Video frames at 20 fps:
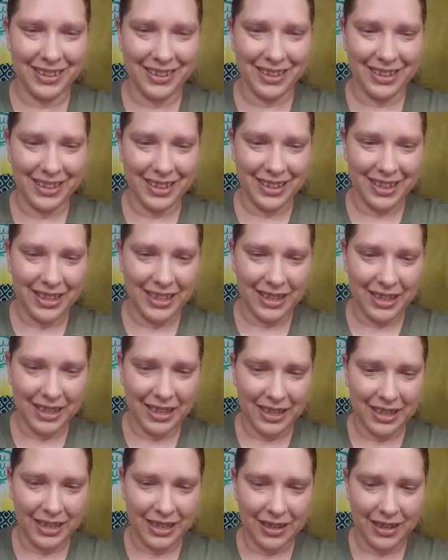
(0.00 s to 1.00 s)

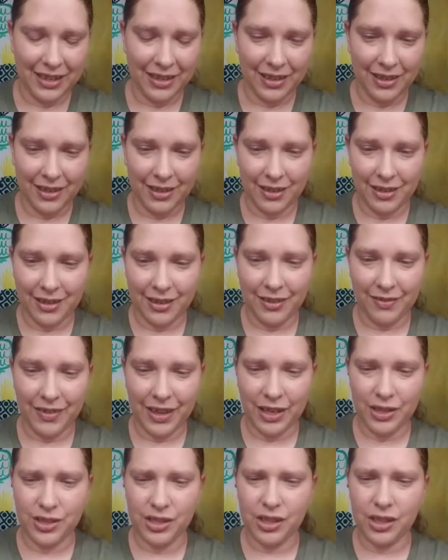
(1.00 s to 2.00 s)
I've
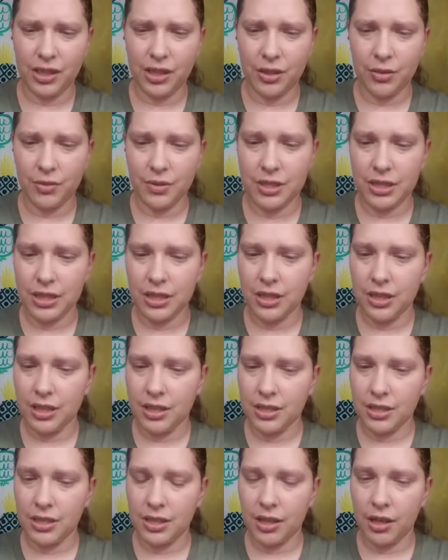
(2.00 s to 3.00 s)
actually used
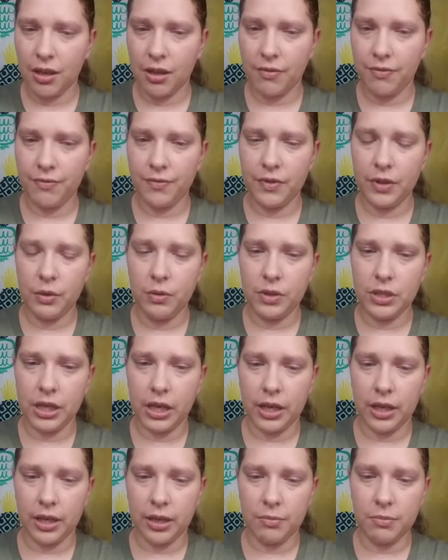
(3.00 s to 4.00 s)
this a few
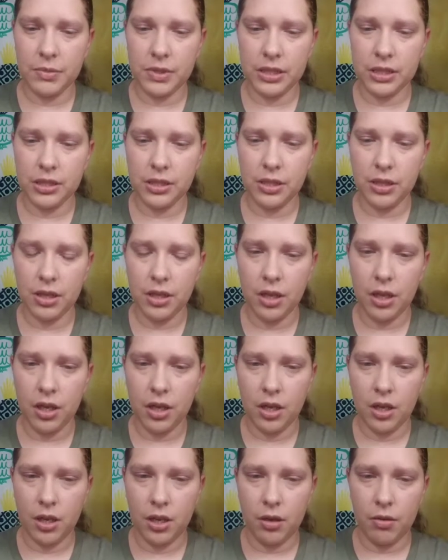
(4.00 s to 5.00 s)
times.
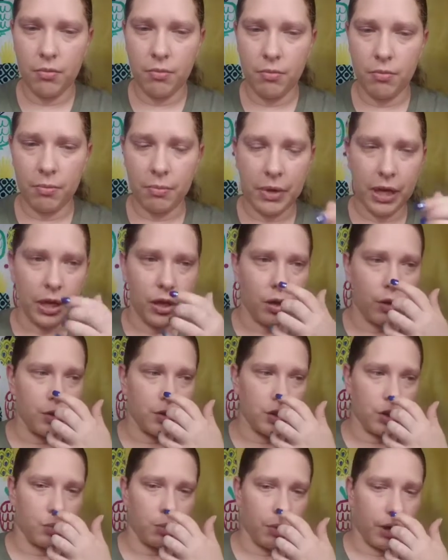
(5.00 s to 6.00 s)
My
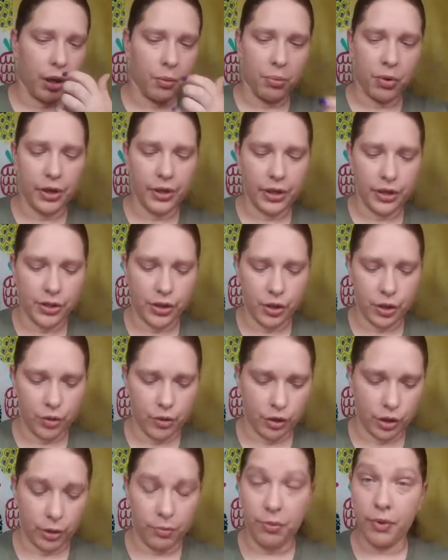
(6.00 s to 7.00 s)
go-to brow products are
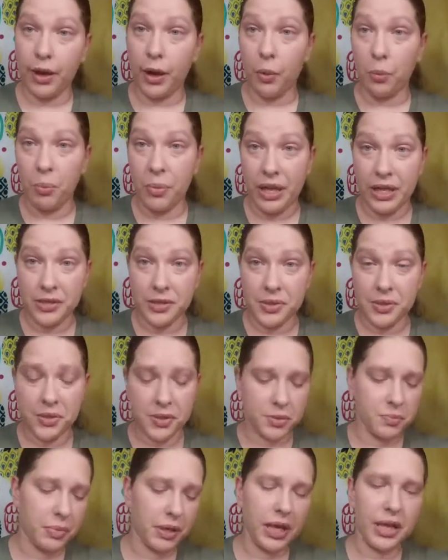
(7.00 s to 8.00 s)
usually brow
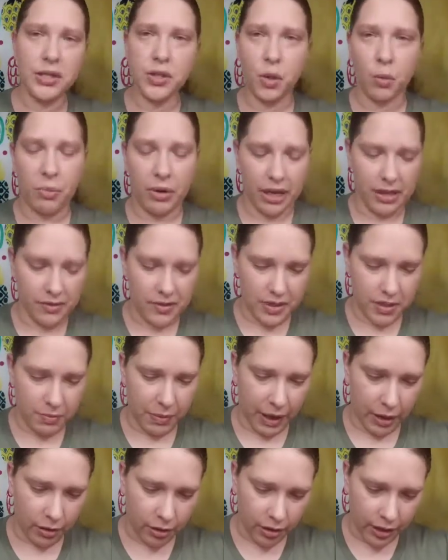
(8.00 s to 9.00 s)
pencils, but I don't mind this
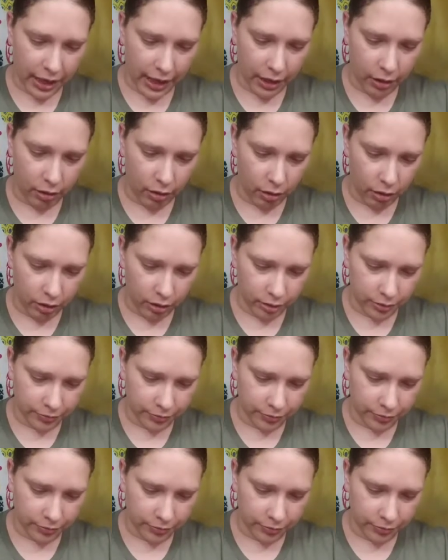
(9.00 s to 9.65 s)
powder at all.